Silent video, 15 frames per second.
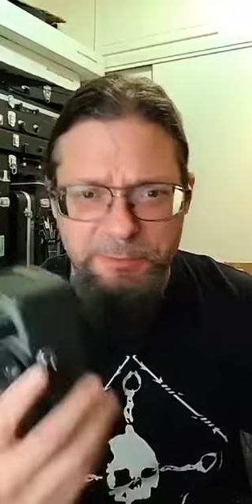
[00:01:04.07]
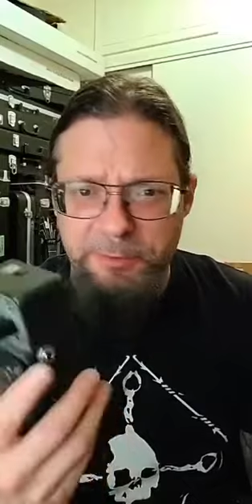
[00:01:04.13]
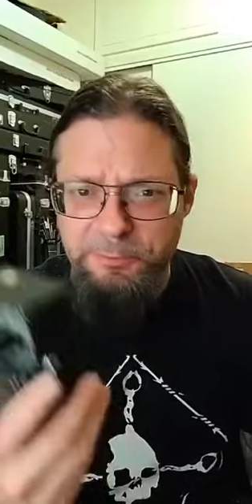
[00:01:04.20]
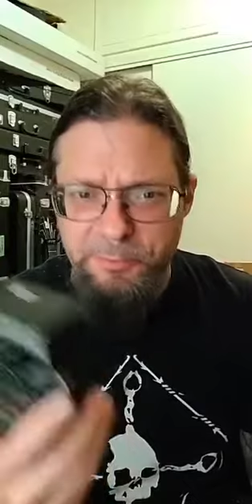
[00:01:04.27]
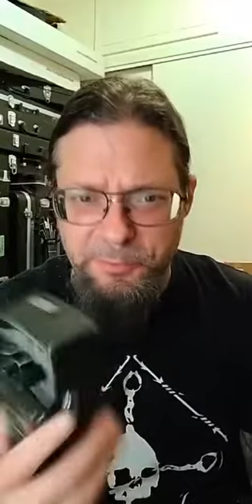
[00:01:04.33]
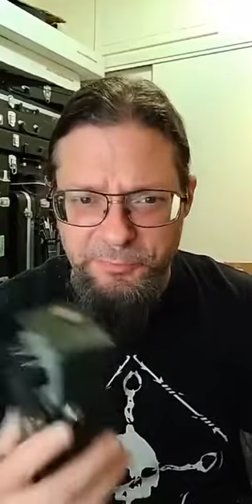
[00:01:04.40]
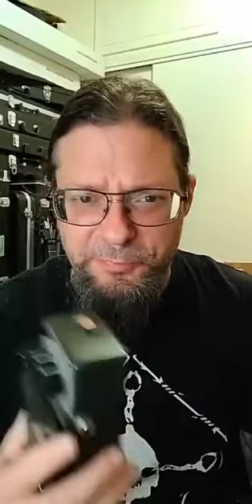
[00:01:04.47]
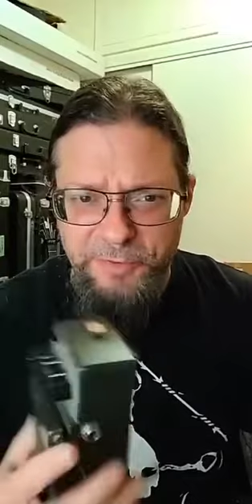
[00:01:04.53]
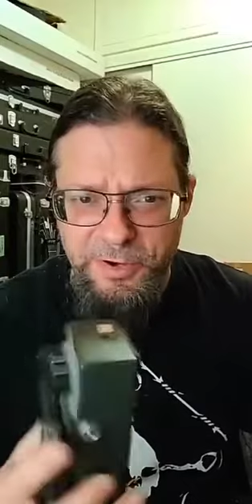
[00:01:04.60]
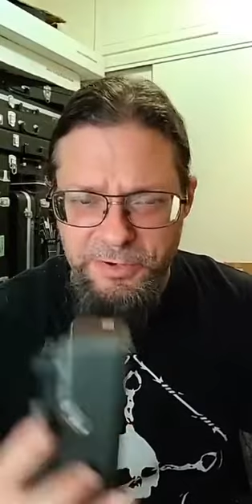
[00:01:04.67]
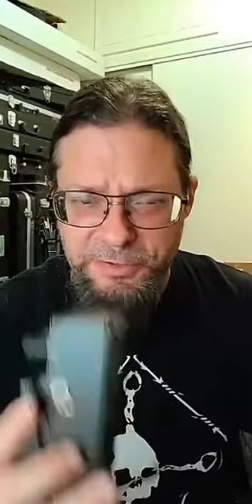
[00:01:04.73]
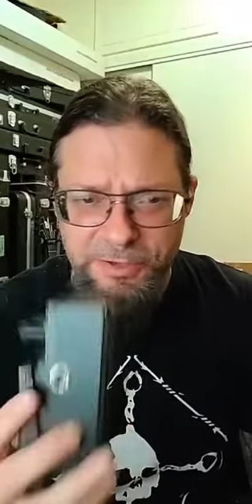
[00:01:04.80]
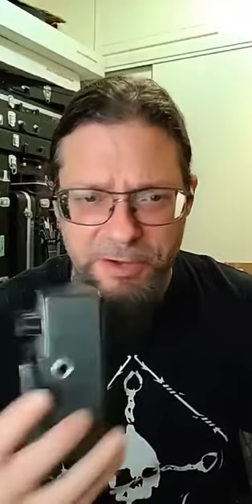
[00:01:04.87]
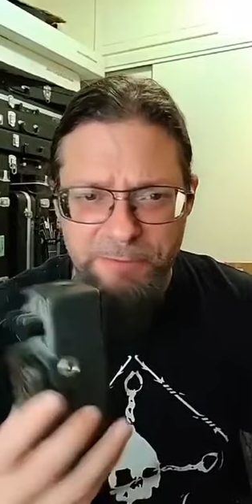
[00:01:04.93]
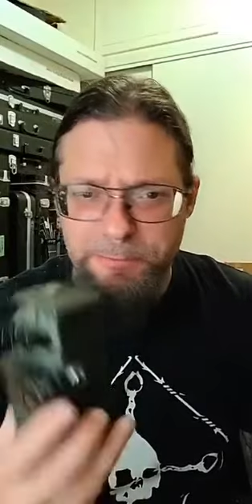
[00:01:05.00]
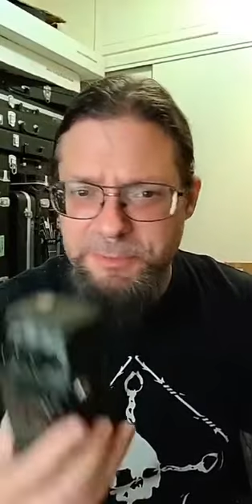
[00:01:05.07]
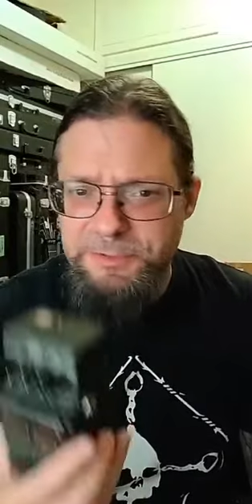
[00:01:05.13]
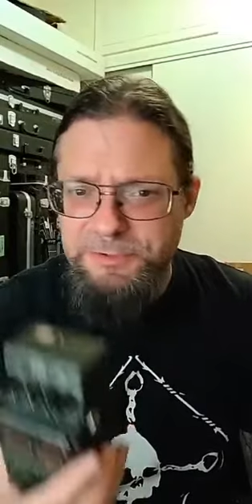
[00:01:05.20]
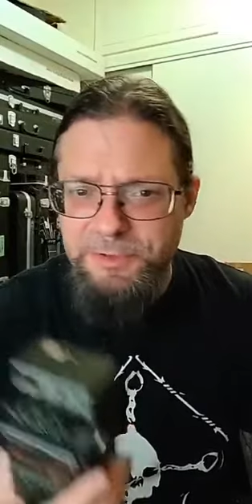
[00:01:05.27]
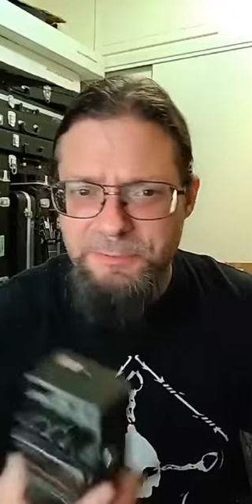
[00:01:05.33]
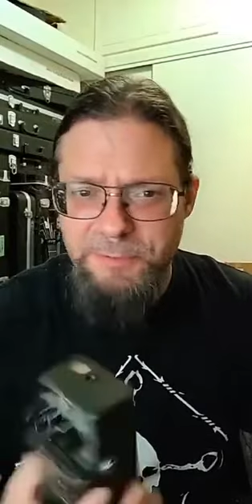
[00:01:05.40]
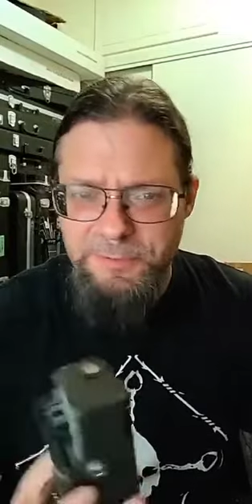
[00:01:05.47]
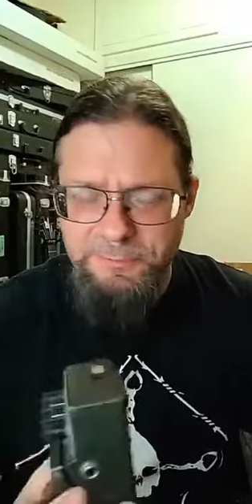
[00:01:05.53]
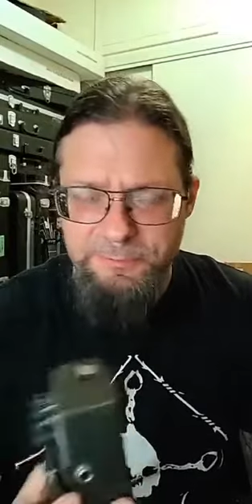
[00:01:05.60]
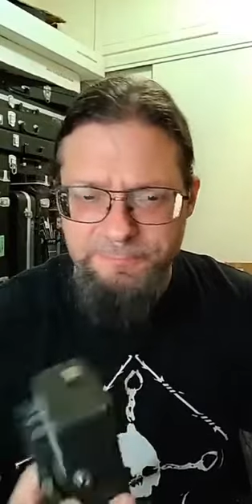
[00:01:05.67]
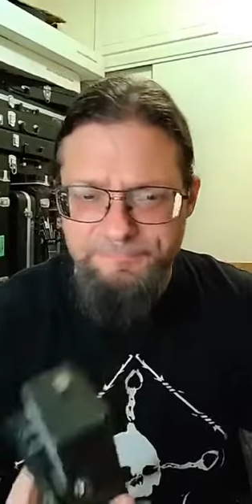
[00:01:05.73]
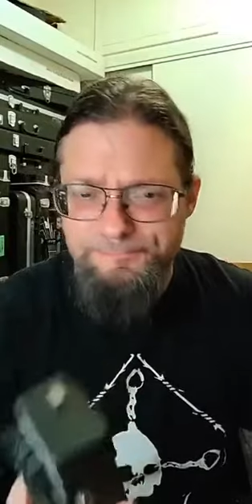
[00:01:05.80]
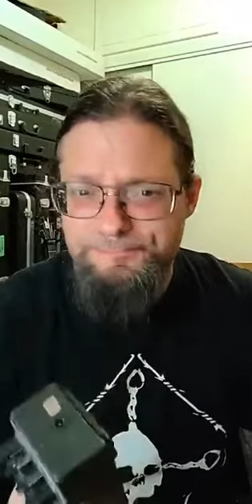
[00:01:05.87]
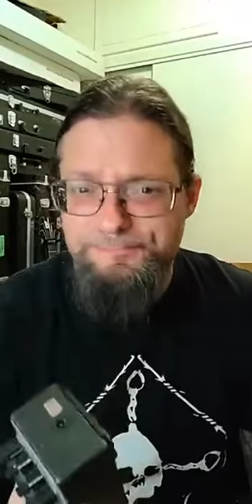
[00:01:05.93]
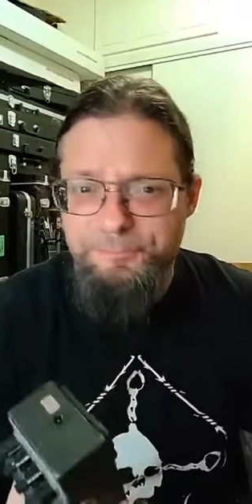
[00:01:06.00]
fucked up and some of them
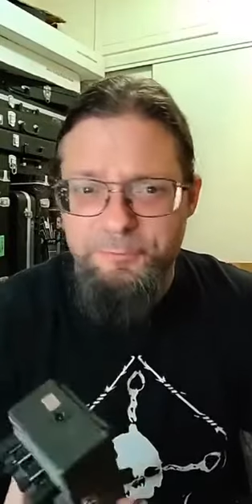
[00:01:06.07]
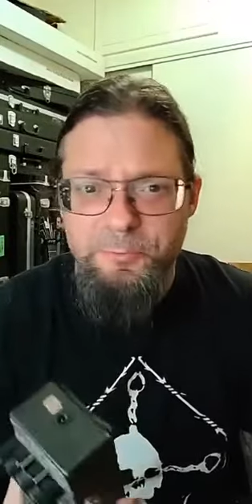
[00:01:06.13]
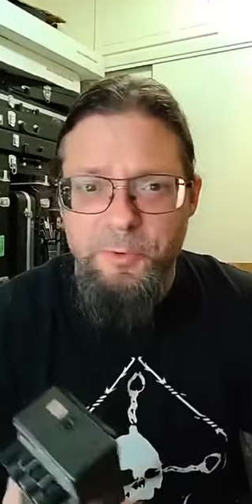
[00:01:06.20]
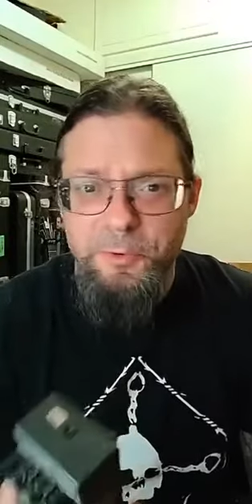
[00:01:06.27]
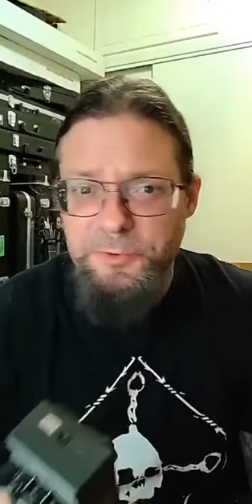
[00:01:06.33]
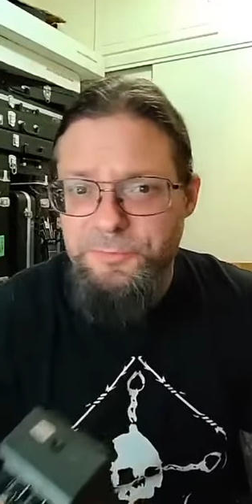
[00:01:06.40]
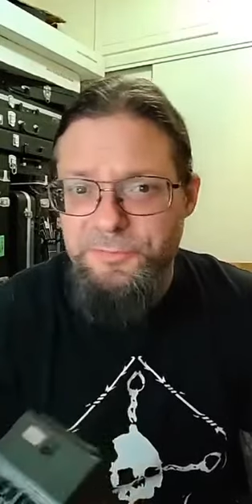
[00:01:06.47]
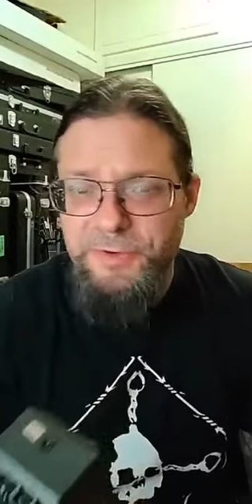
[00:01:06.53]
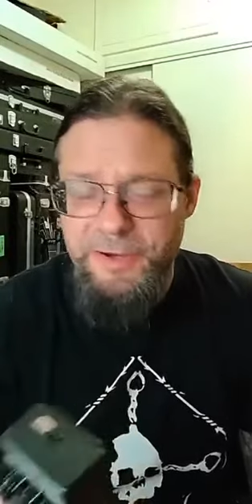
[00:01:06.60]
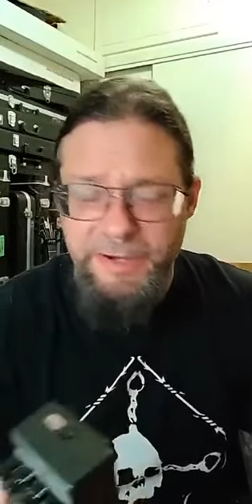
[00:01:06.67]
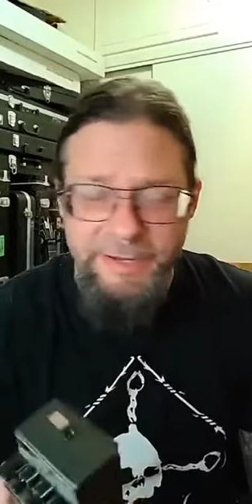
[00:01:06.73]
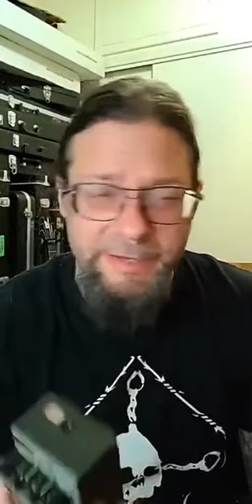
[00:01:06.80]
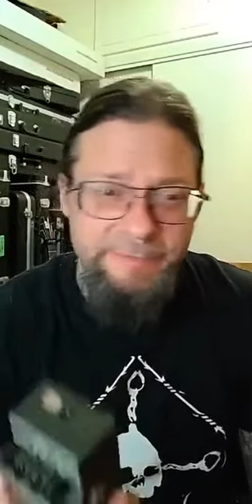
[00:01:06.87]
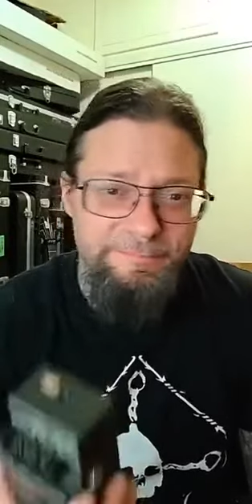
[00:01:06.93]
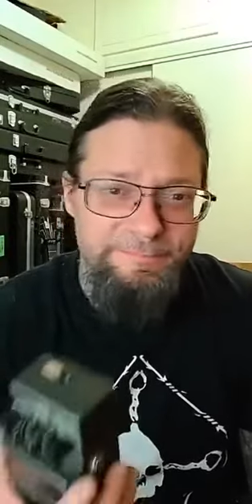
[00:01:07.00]
worked fine.